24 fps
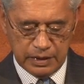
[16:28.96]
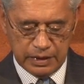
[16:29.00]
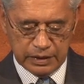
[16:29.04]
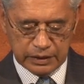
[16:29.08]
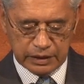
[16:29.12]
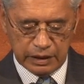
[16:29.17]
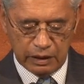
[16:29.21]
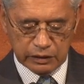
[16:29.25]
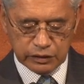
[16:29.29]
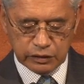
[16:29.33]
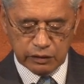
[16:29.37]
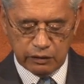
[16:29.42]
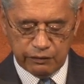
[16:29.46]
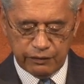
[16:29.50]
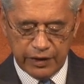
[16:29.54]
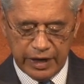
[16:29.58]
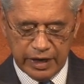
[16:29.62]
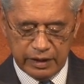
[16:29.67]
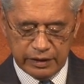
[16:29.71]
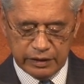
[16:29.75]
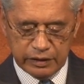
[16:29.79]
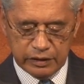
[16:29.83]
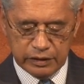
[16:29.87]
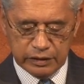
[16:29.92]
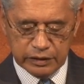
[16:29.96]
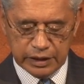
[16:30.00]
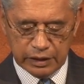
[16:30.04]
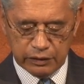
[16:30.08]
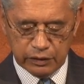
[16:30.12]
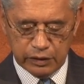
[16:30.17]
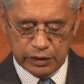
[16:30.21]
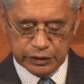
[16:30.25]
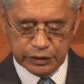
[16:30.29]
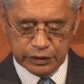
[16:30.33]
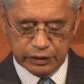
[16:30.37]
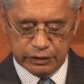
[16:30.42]
Cultural values are
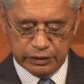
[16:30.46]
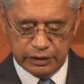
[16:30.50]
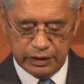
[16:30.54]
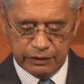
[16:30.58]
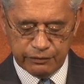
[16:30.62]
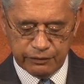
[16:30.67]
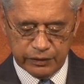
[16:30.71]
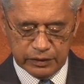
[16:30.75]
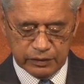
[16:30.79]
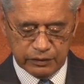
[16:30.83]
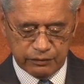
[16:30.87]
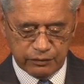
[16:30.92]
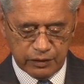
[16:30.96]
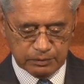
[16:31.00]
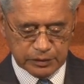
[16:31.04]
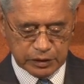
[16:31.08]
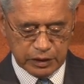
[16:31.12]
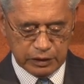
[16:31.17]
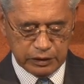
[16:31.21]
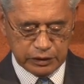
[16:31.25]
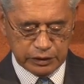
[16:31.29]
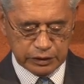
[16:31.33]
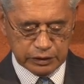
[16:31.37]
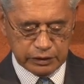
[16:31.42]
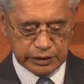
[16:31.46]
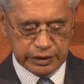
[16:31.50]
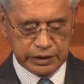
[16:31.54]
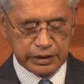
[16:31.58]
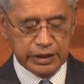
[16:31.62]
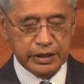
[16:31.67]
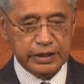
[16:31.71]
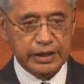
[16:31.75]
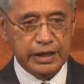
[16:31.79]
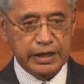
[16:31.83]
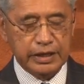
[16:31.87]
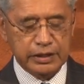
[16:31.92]
also different from social
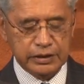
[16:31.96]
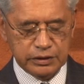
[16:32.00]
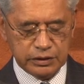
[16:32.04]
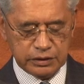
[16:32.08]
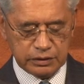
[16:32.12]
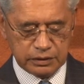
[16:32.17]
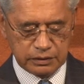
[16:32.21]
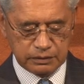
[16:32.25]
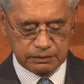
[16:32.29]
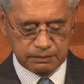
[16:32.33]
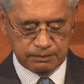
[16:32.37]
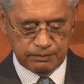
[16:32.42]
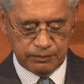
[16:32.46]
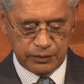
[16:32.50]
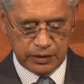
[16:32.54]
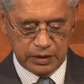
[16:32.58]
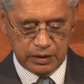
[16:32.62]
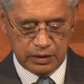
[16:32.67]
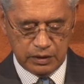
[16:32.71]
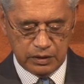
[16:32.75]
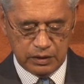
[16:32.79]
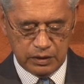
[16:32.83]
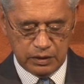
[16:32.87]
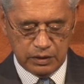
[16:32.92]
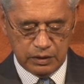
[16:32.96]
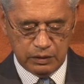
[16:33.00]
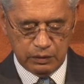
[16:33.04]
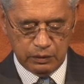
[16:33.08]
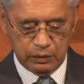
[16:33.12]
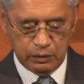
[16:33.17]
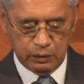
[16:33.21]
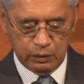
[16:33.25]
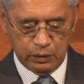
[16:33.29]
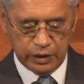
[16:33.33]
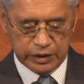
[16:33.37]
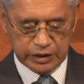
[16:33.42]
indicators,
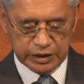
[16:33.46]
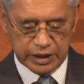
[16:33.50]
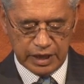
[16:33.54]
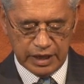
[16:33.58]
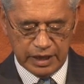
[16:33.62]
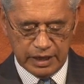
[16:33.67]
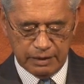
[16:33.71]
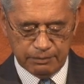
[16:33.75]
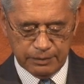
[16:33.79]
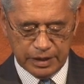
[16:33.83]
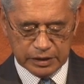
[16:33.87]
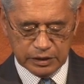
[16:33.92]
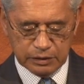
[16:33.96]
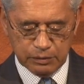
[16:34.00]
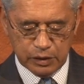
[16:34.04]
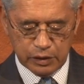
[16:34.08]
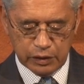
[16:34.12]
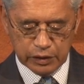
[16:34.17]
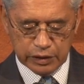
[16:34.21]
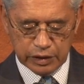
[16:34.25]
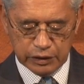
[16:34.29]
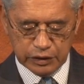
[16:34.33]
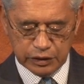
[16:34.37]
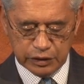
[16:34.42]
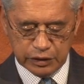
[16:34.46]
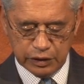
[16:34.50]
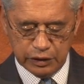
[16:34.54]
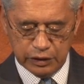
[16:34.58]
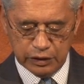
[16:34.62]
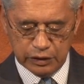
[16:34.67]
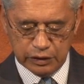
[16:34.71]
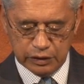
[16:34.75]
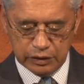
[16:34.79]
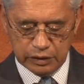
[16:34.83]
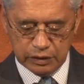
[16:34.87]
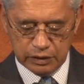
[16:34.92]
which are much more
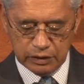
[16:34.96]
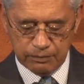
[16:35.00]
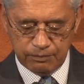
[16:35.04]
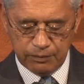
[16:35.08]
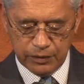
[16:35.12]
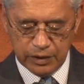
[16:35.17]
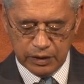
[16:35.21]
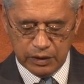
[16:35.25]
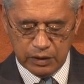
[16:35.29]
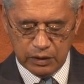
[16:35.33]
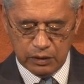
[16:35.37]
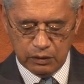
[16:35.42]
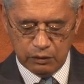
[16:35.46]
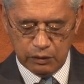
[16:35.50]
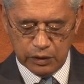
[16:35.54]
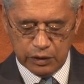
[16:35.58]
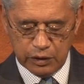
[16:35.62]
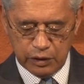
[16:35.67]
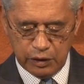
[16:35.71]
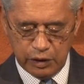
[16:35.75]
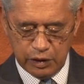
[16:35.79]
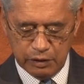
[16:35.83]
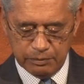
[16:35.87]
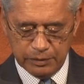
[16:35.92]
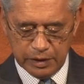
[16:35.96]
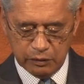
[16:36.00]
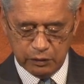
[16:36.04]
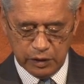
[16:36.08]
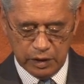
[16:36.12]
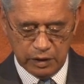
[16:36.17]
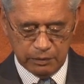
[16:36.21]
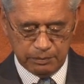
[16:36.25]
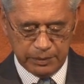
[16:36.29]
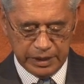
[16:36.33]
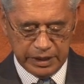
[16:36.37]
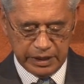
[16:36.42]
concerned with human
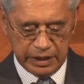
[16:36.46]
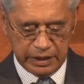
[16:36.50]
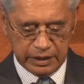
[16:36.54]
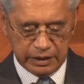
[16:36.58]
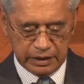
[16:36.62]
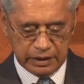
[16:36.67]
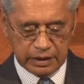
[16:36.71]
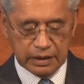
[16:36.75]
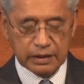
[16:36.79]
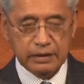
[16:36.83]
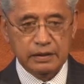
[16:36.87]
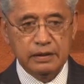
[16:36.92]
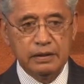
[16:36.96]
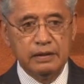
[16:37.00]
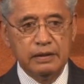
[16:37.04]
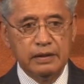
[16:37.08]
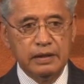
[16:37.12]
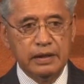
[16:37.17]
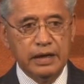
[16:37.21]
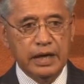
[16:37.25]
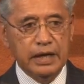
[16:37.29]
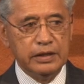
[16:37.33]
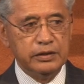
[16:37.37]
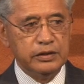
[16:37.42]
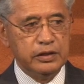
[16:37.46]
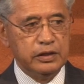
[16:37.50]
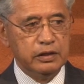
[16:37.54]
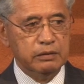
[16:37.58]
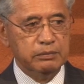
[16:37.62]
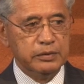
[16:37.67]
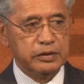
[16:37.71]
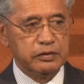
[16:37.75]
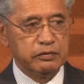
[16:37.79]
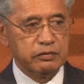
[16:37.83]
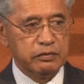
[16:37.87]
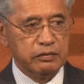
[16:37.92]
well-being and
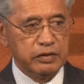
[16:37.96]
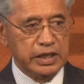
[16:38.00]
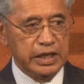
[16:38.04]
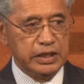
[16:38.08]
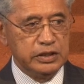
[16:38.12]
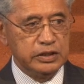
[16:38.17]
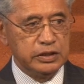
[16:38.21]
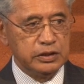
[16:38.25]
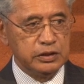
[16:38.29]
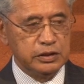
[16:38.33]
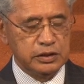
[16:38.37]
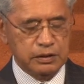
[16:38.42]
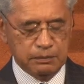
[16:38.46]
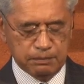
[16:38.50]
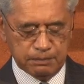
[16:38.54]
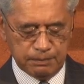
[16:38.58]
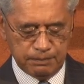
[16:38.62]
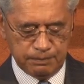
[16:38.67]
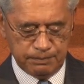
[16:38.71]
human relationship.